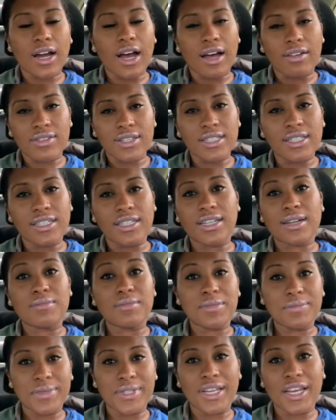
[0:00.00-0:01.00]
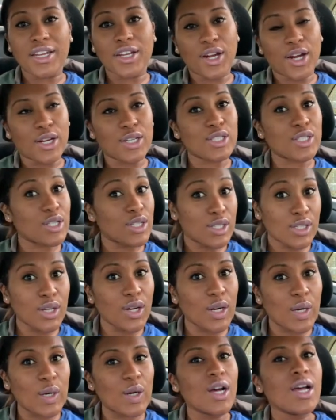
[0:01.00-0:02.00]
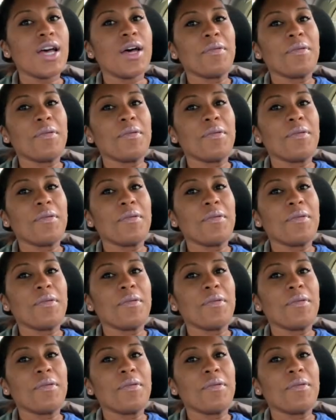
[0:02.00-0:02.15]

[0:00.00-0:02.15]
Obviously, I'm saying her, so it's a girl.